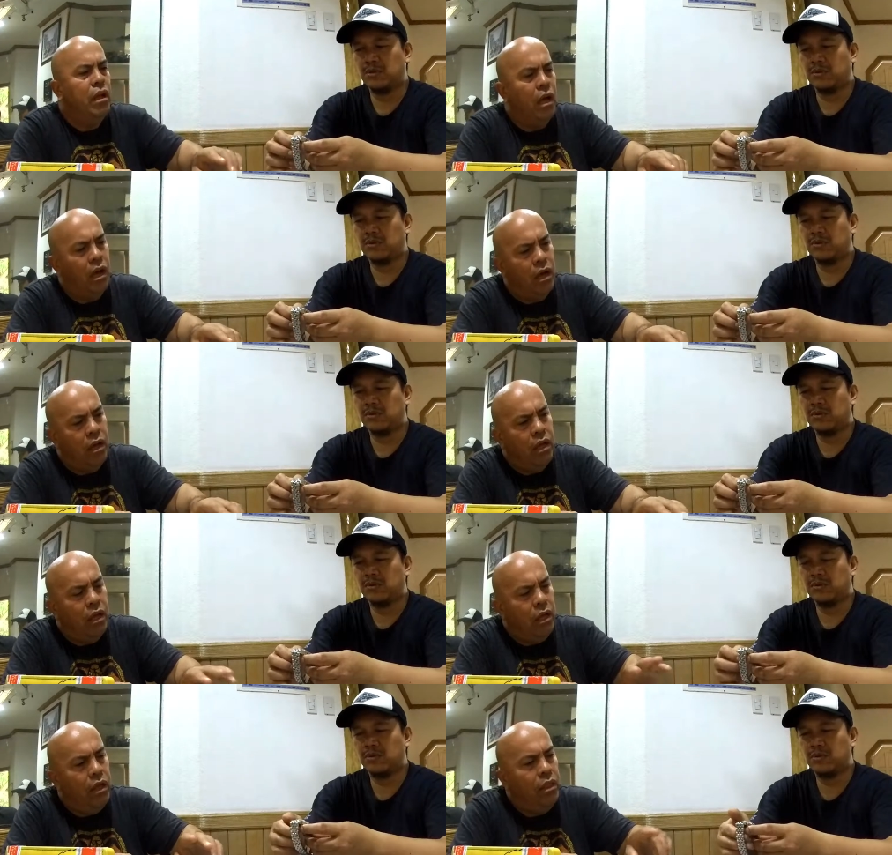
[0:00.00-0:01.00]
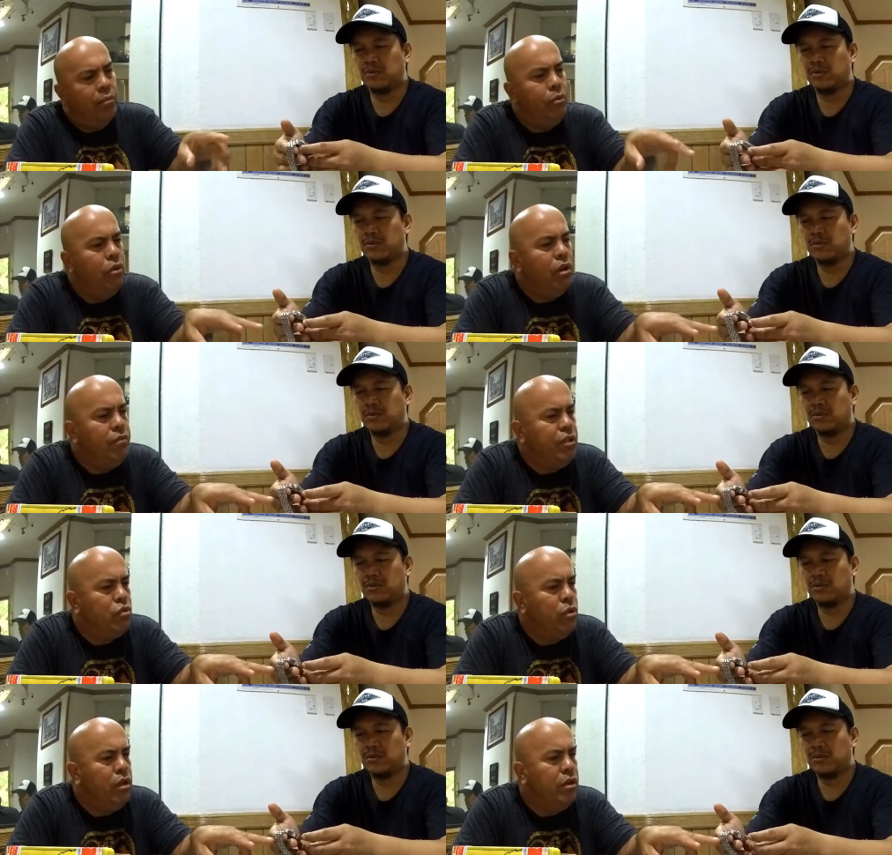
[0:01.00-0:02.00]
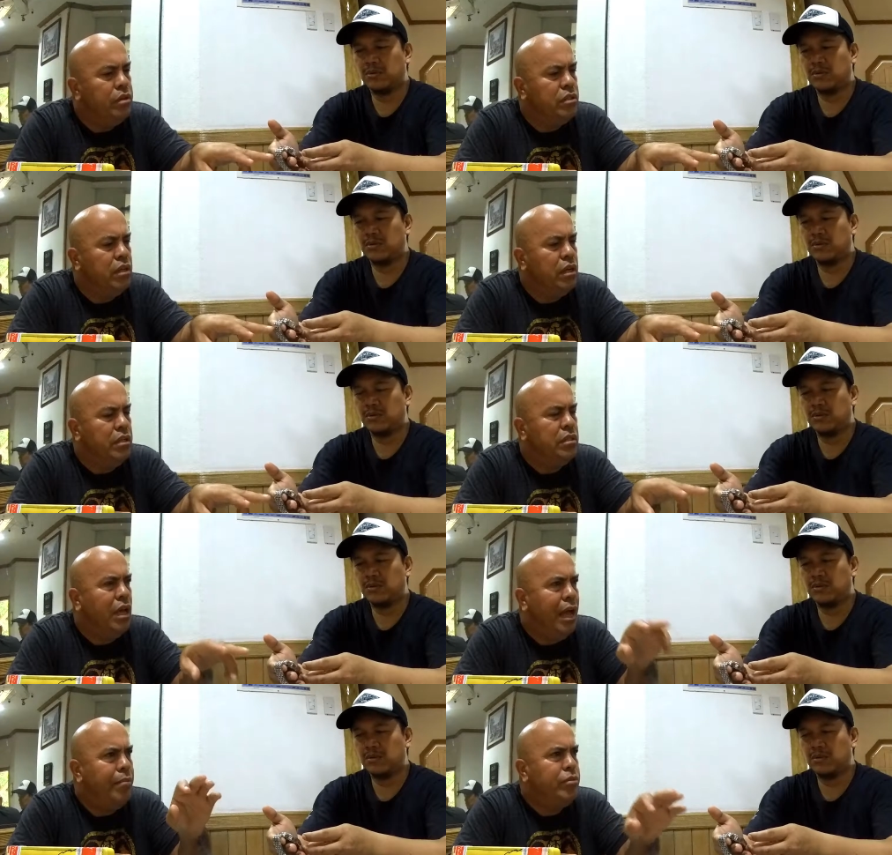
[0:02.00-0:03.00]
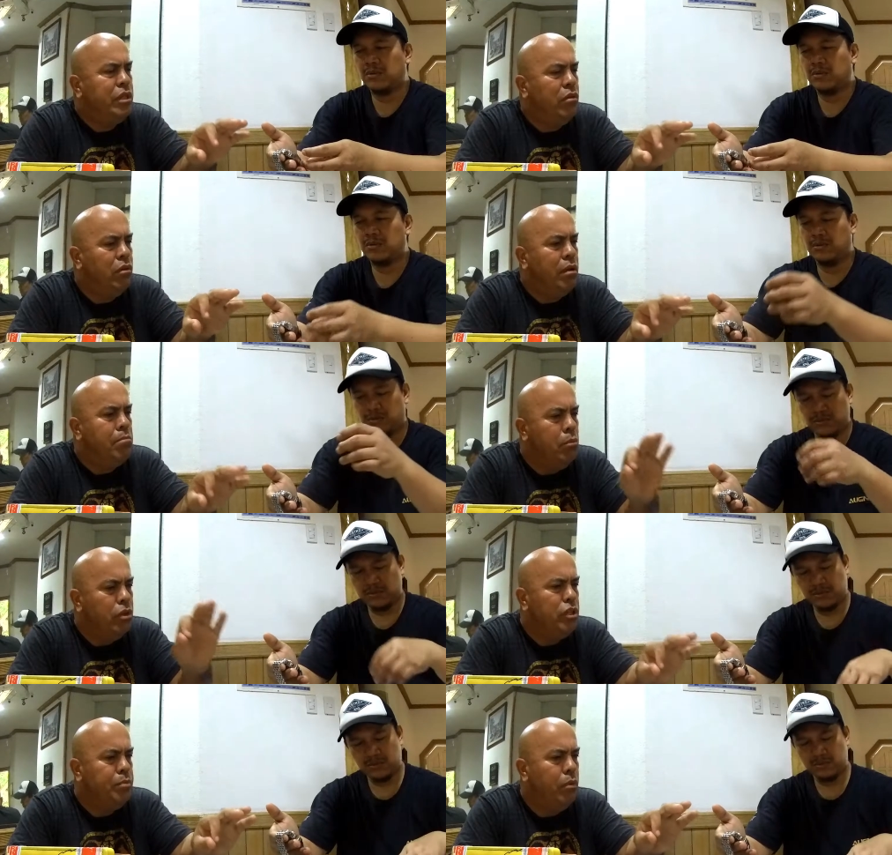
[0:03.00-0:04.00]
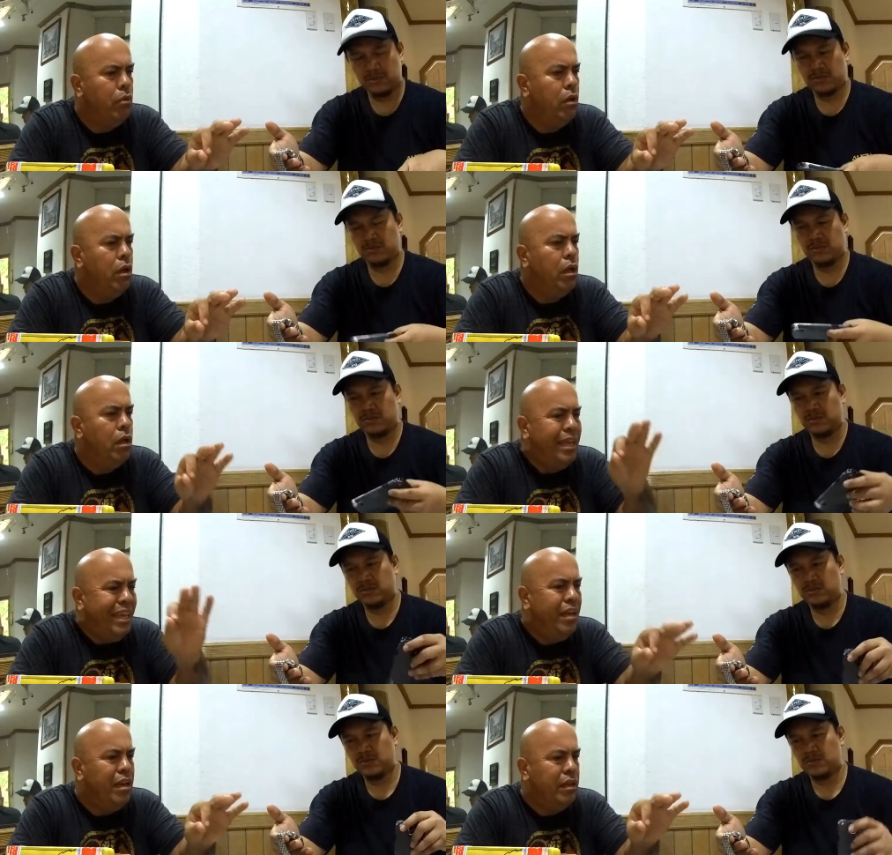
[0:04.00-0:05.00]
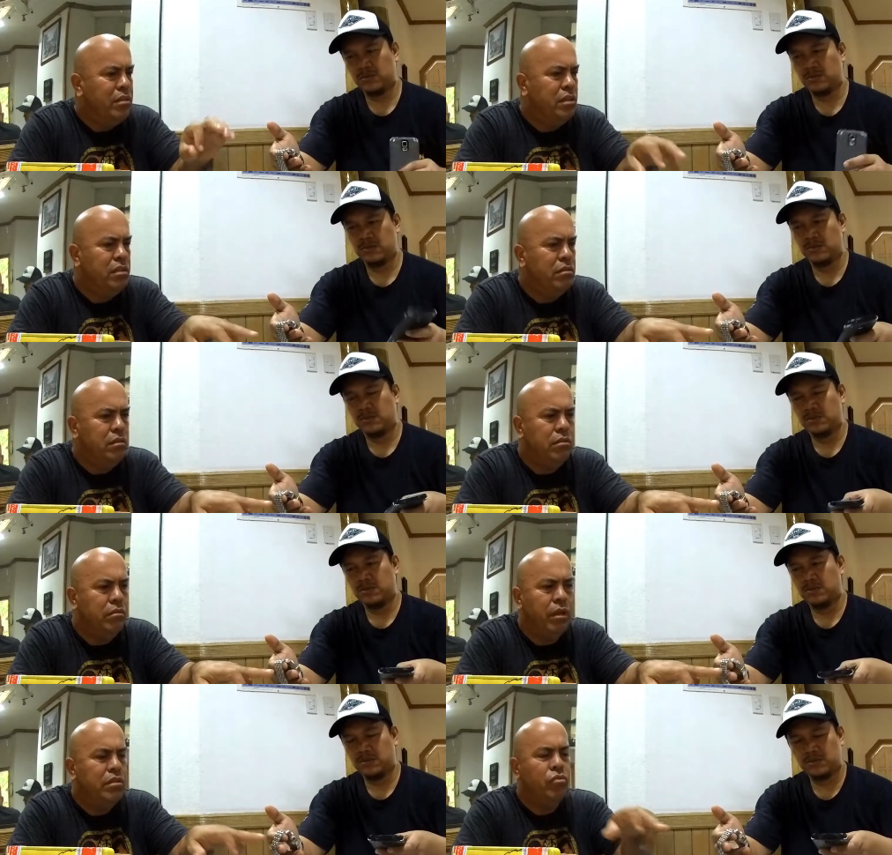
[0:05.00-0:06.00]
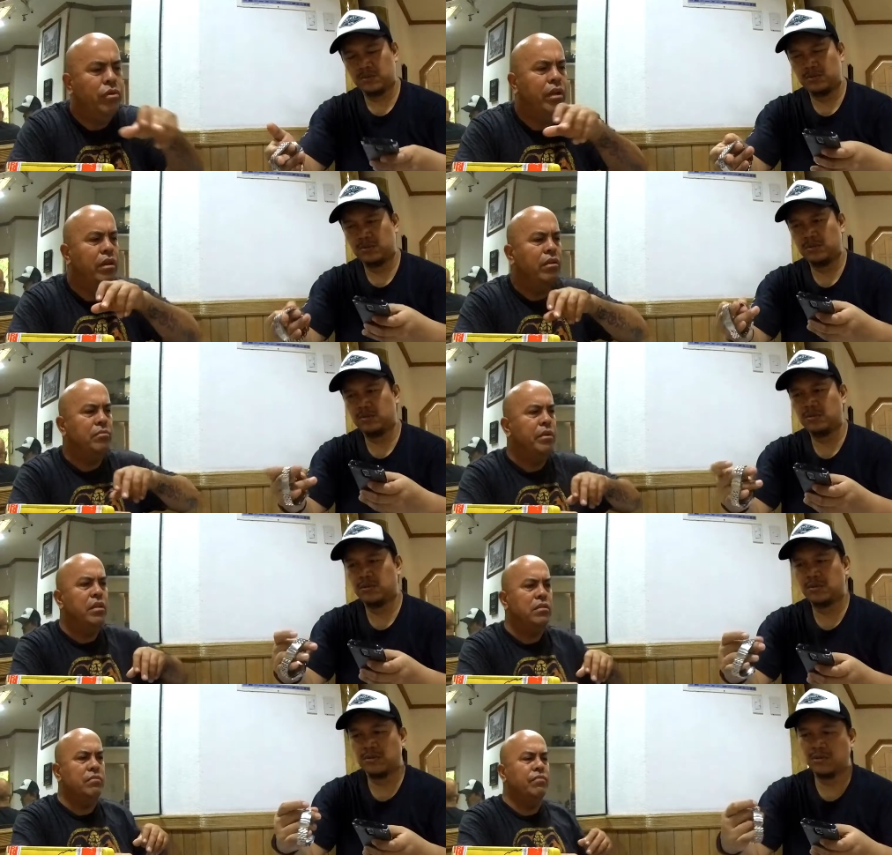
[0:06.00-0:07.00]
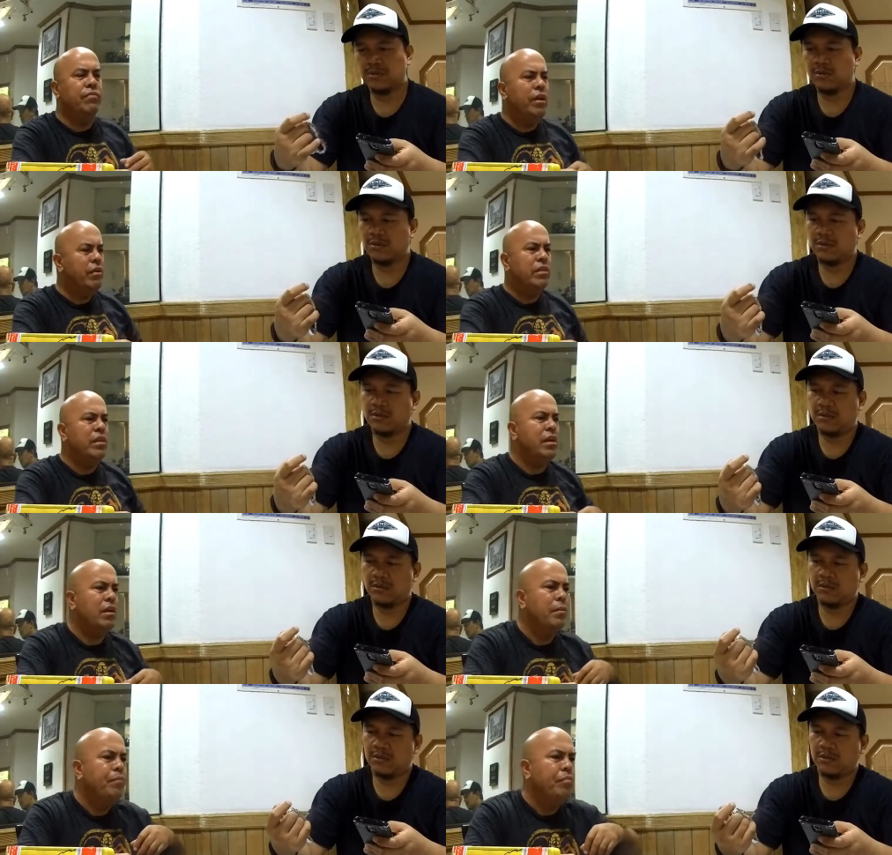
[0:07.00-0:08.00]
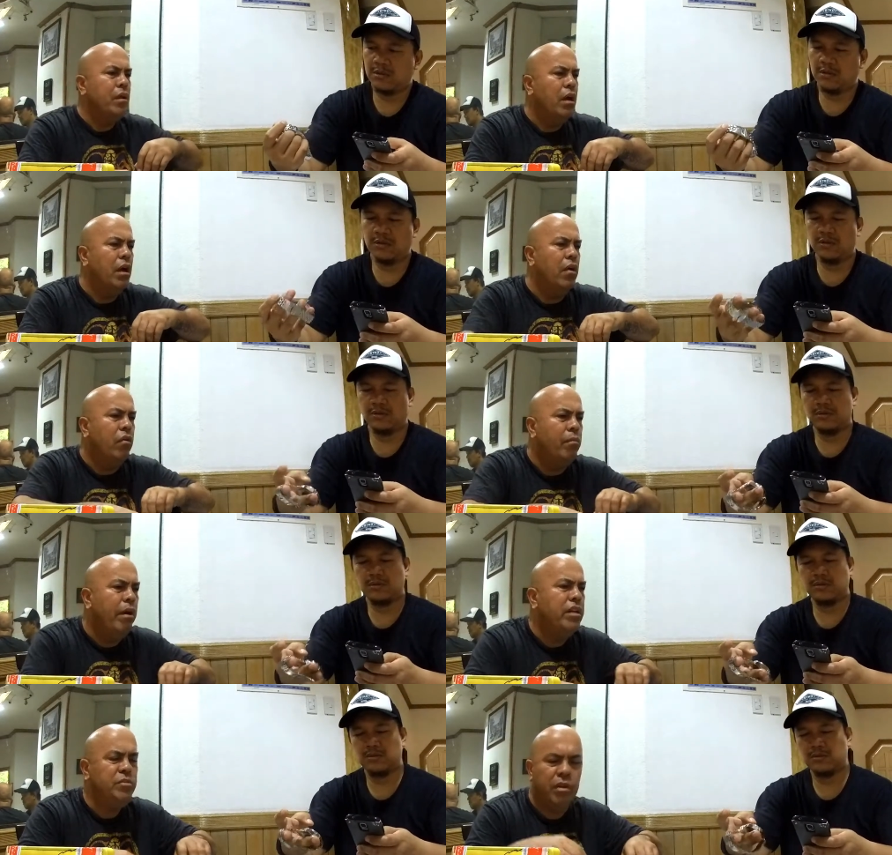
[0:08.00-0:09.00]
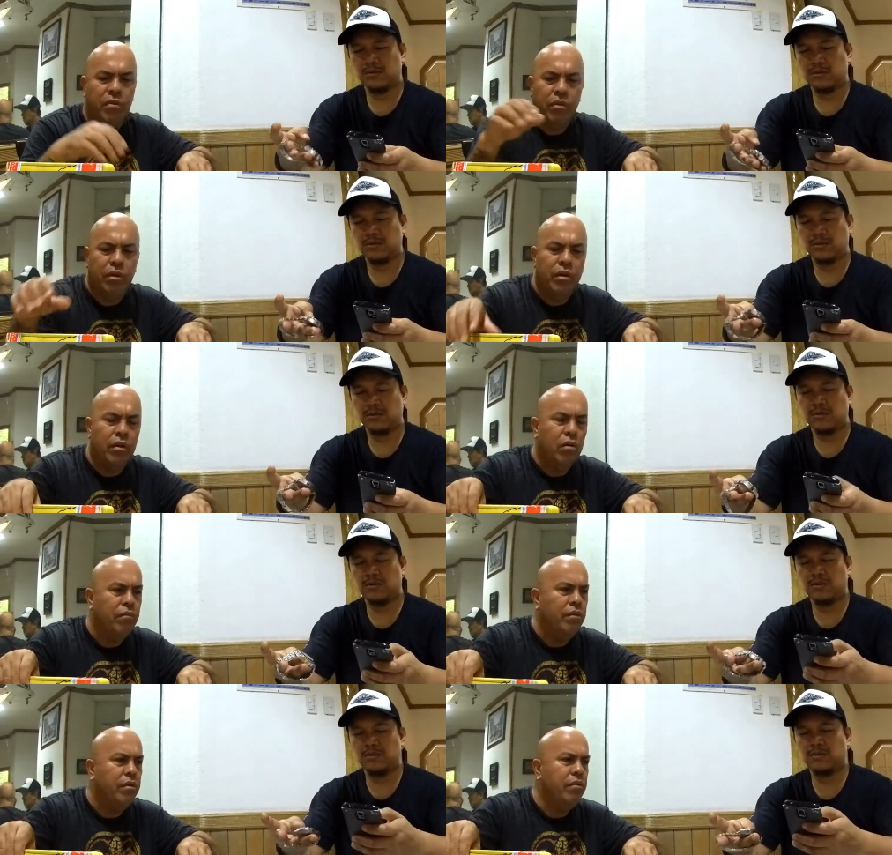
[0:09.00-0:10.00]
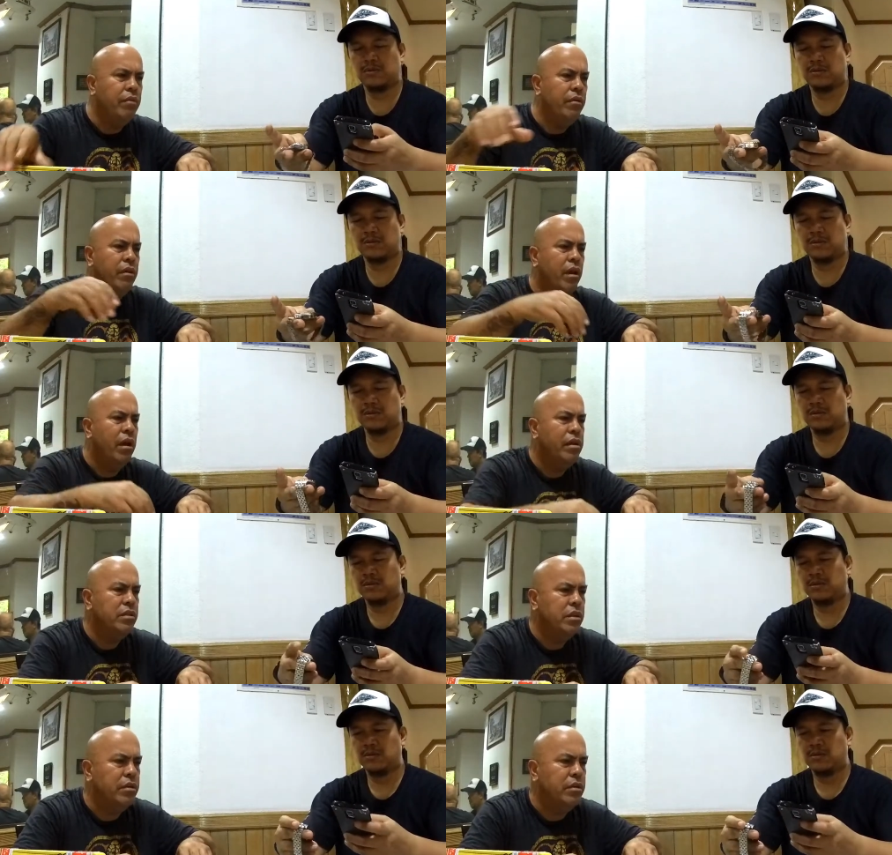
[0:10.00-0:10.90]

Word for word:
Speaker 1: Uh, the beauty of this one here is the is the absolutely multiple in That's that's ridiculous, man. That's very thick. Uh-huh. Uh, it reminds me of uh, you know a very very nice uh,